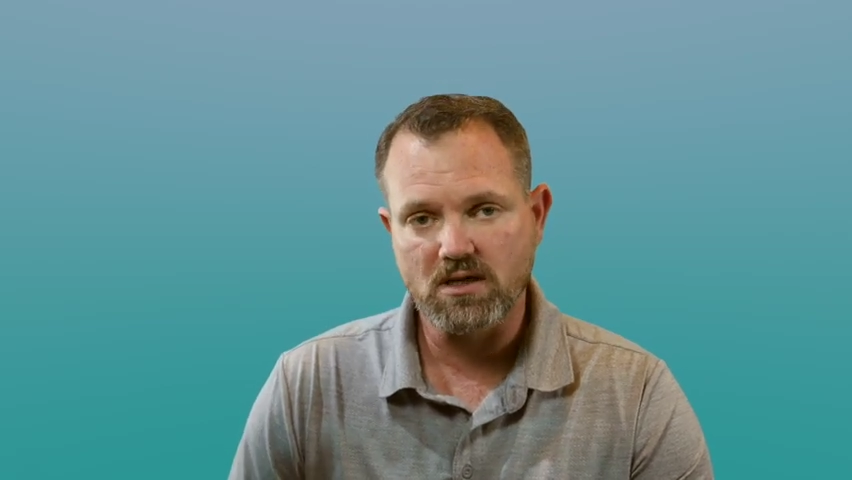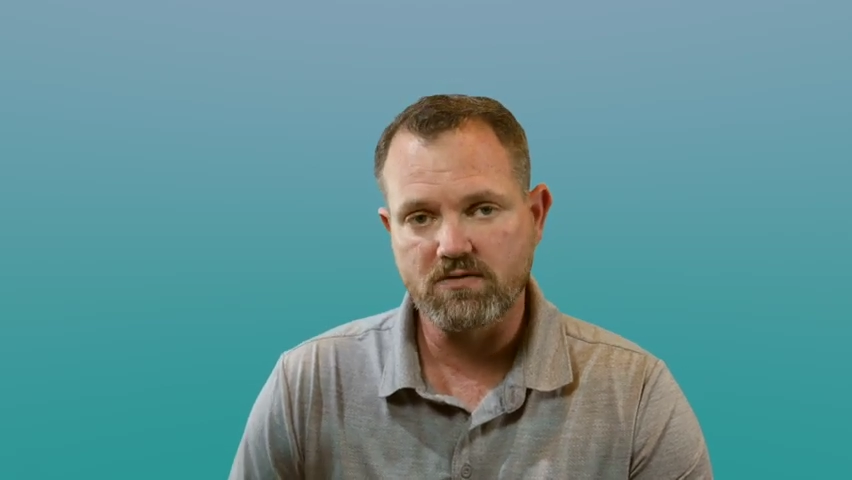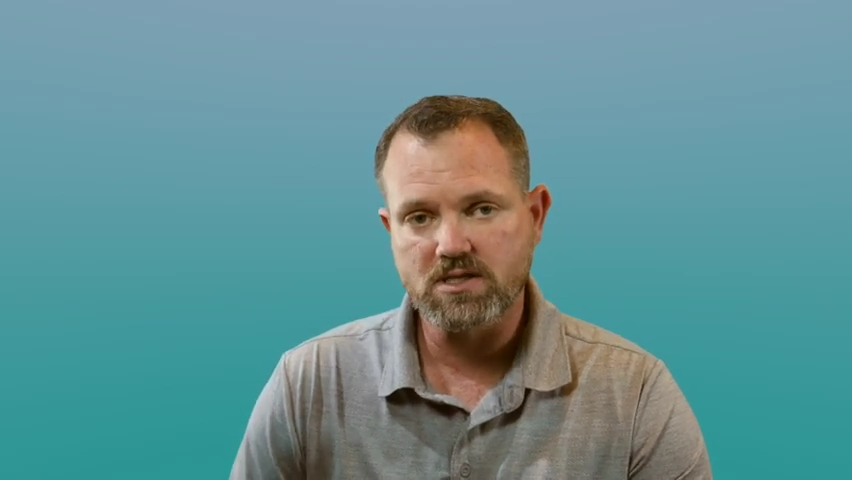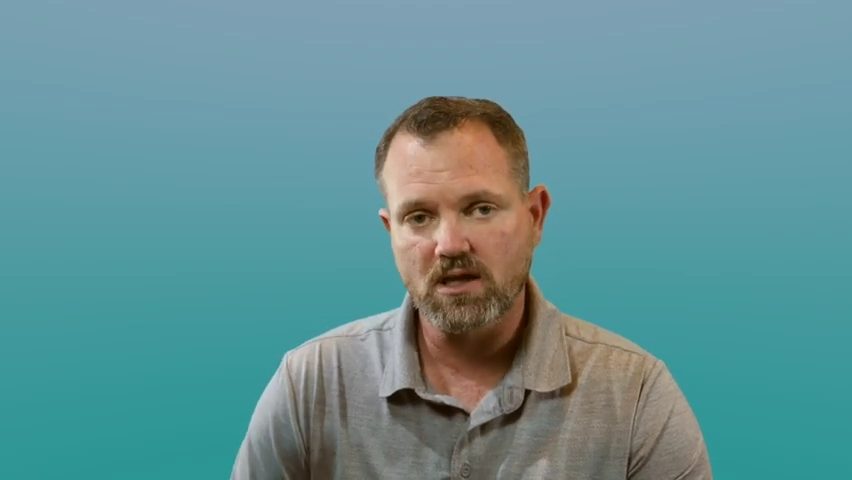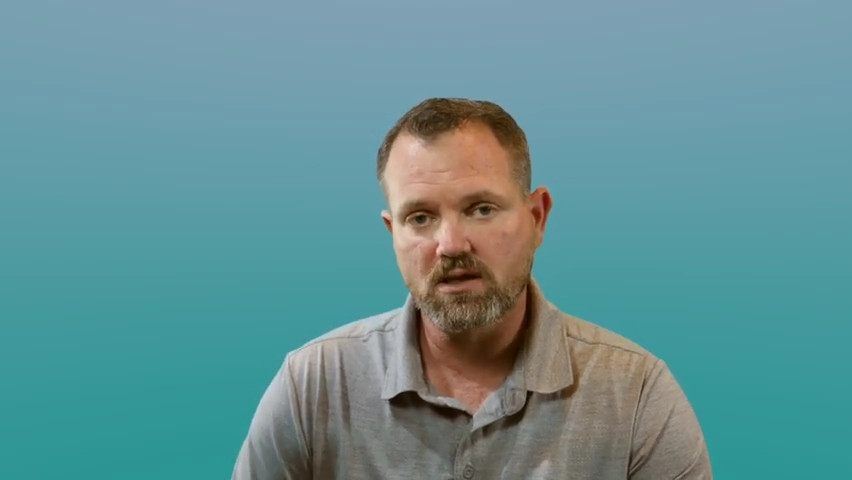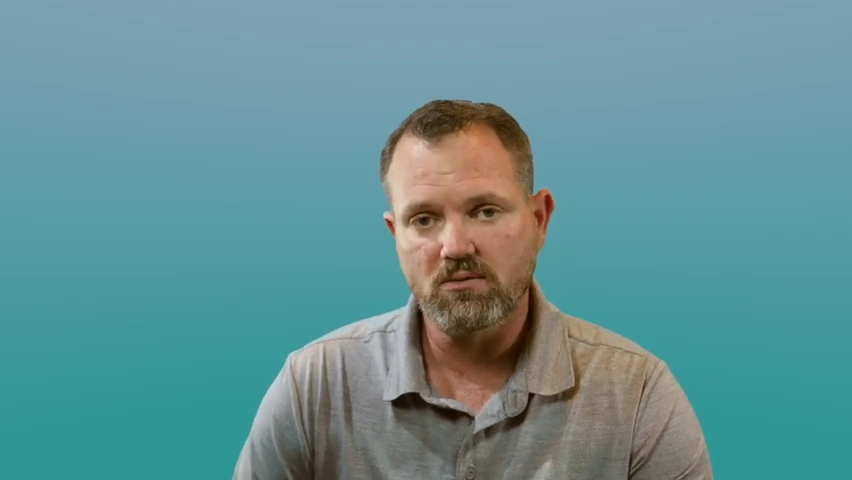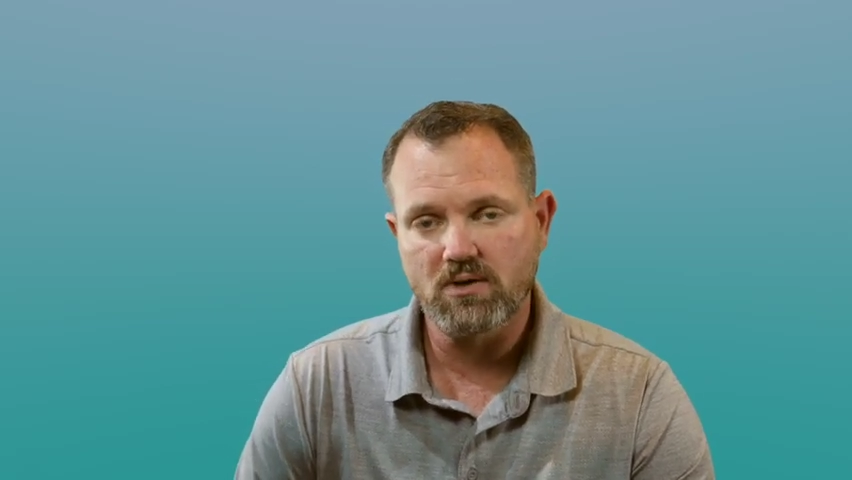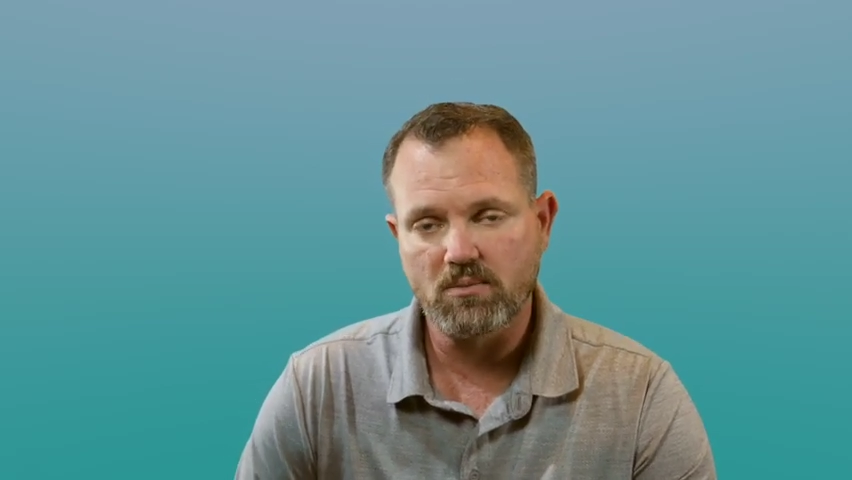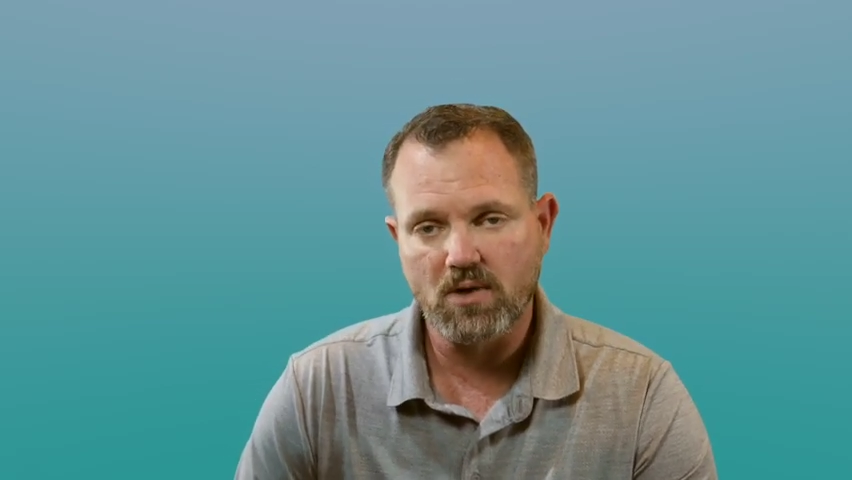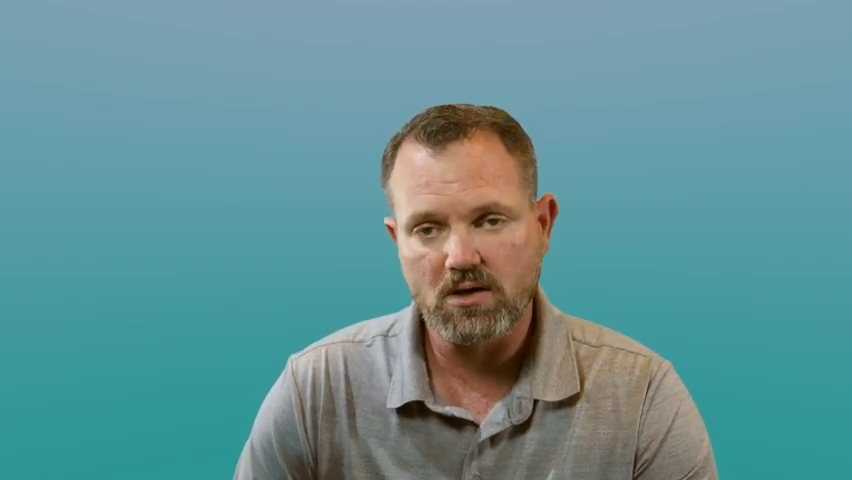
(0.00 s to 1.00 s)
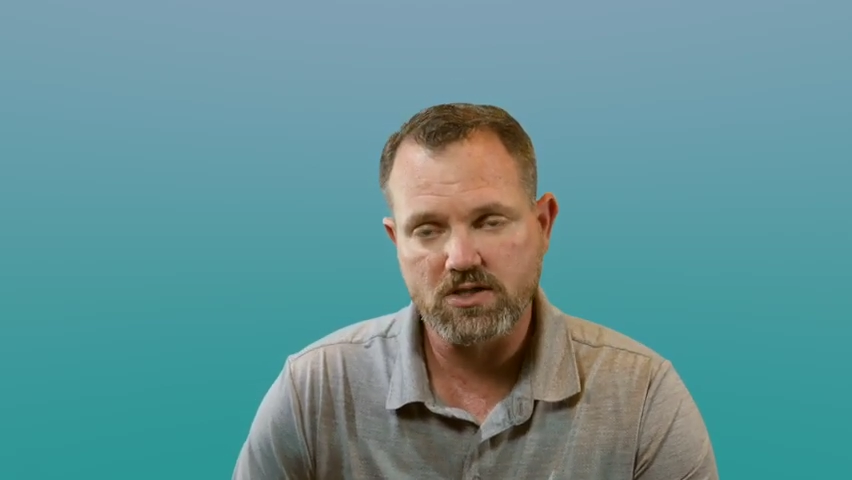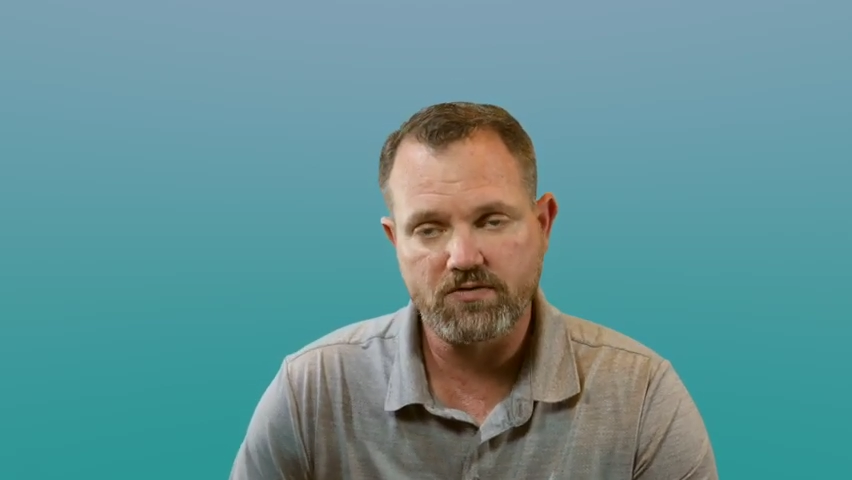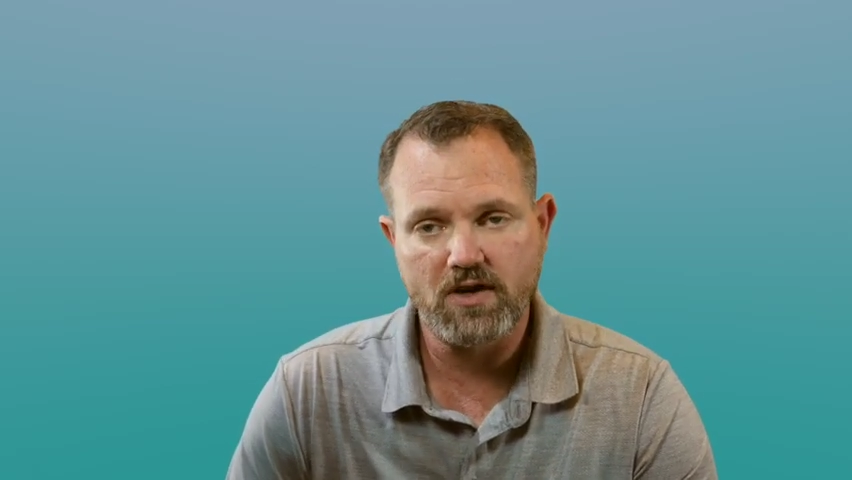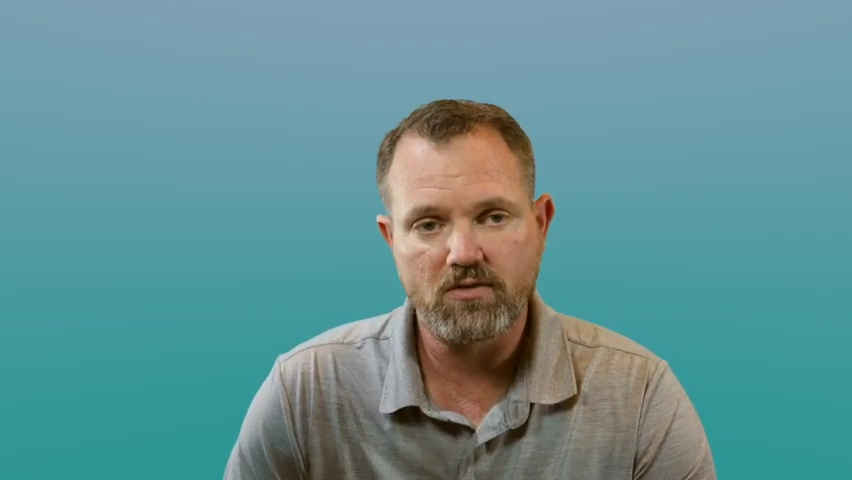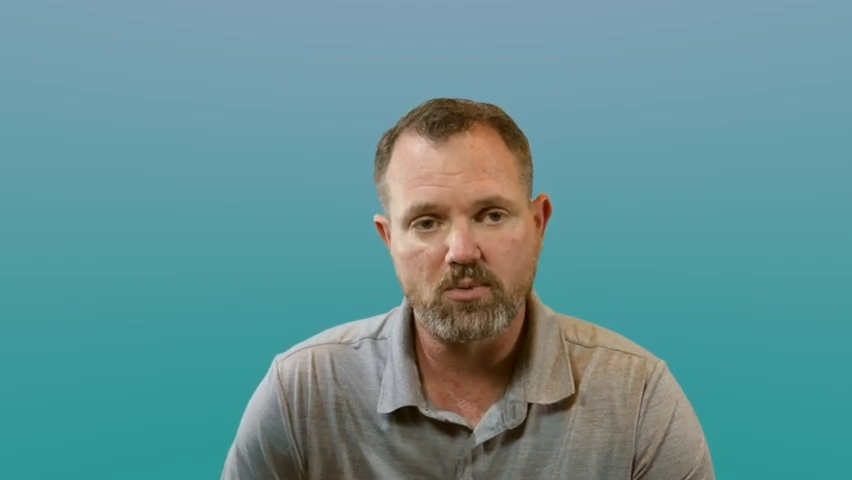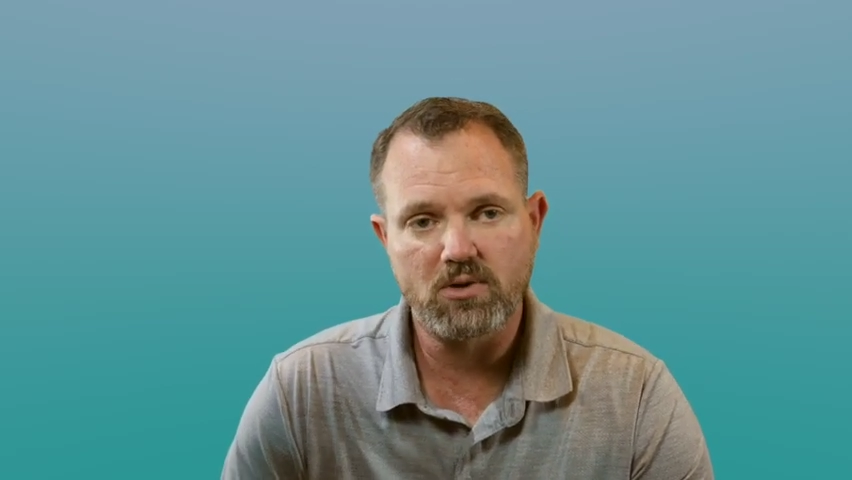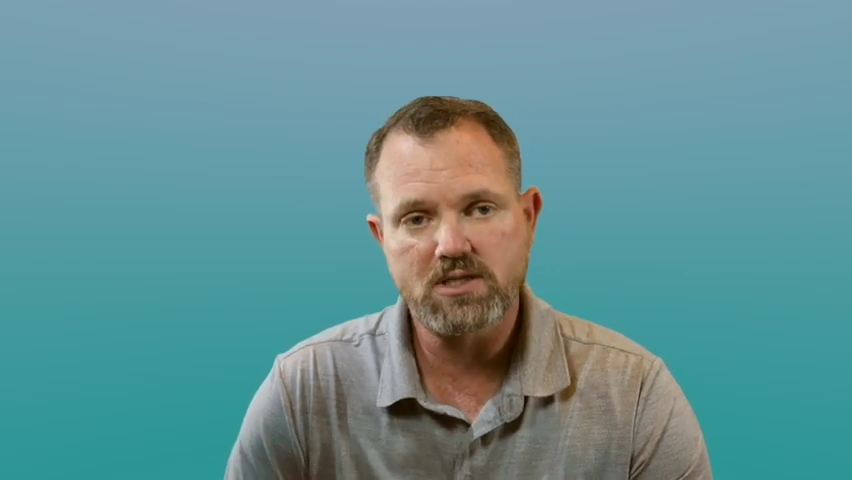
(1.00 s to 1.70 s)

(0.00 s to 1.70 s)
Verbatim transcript: of selling when the market's favorable,